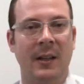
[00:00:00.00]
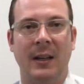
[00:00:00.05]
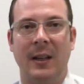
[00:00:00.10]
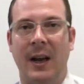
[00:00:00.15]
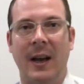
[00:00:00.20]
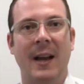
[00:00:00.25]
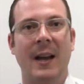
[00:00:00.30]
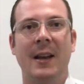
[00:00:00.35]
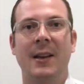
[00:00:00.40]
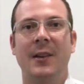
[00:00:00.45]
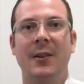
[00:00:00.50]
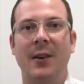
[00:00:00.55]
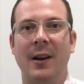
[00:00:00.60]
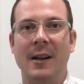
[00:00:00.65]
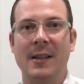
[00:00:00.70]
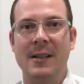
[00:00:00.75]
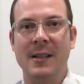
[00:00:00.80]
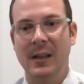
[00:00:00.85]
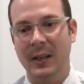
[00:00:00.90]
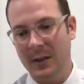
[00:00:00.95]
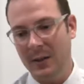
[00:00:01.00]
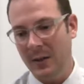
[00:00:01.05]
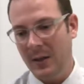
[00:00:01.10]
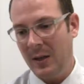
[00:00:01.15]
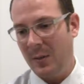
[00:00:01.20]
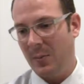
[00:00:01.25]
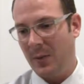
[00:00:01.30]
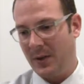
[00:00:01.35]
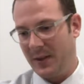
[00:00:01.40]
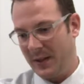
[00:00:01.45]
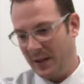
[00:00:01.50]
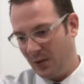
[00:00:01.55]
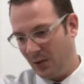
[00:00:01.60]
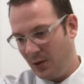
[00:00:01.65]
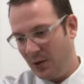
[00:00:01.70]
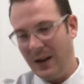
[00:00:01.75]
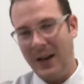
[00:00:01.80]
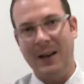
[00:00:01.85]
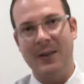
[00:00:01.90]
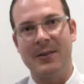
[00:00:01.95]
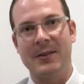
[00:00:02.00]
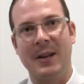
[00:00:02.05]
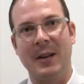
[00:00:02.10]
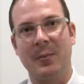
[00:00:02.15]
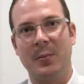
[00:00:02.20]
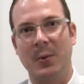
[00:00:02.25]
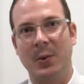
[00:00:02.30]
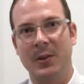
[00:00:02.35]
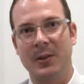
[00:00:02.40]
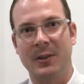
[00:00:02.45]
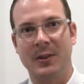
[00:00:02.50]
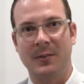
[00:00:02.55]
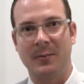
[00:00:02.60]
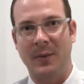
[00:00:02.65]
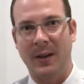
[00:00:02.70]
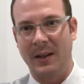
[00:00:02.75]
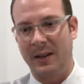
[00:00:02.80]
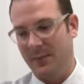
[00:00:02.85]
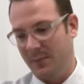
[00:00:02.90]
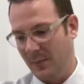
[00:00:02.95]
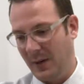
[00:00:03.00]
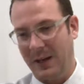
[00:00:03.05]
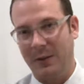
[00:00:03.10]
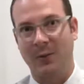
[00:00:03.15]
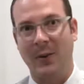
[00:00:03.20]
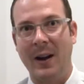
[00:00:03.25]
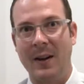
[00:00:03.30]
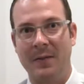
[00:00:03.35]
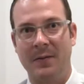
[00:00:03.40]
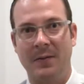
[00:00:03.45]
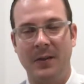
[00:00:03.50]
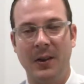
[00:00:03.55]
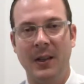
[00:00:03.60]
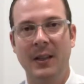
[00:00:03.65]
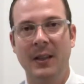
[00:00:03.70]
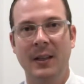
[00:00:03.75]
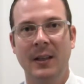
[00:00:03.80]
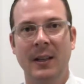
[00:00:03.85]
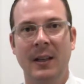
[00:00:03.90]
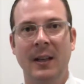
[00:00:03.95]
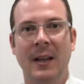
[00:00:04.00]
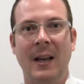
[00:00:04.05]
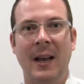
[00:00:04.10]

I had no idea, but the whole outside portion of my right foot